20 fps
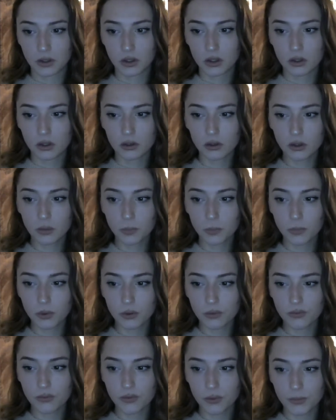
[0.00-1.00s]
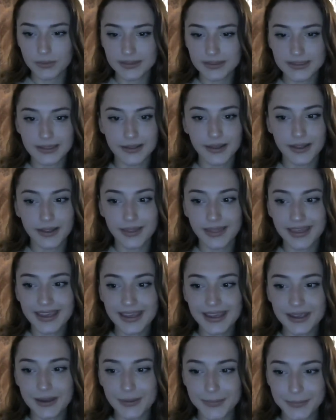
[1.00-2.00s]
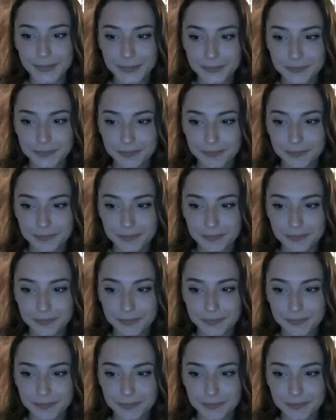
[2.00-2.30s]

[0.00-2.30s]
You look beautiful, Matilda. Thank you.